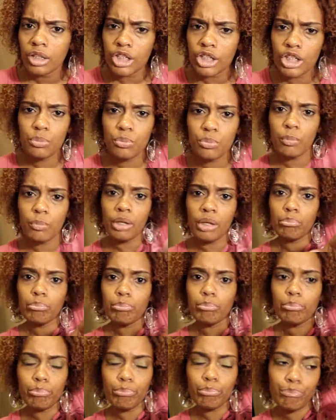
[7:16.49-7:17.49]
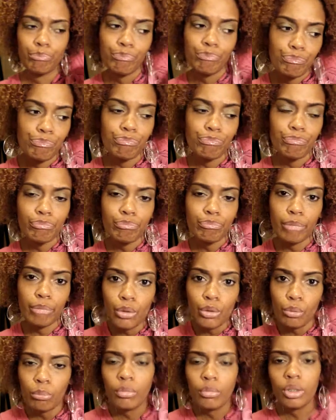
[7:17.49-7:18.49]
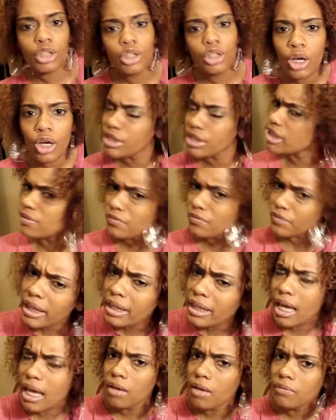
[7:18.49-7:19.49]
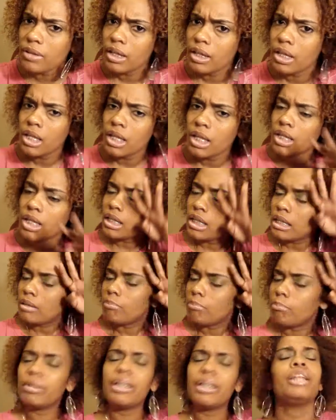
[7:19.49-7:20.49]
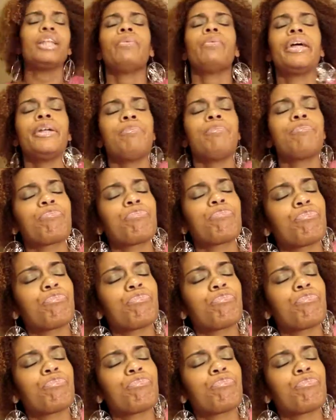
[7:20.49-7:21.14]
It just would have went, bloop, you know, just fell off. But anyway.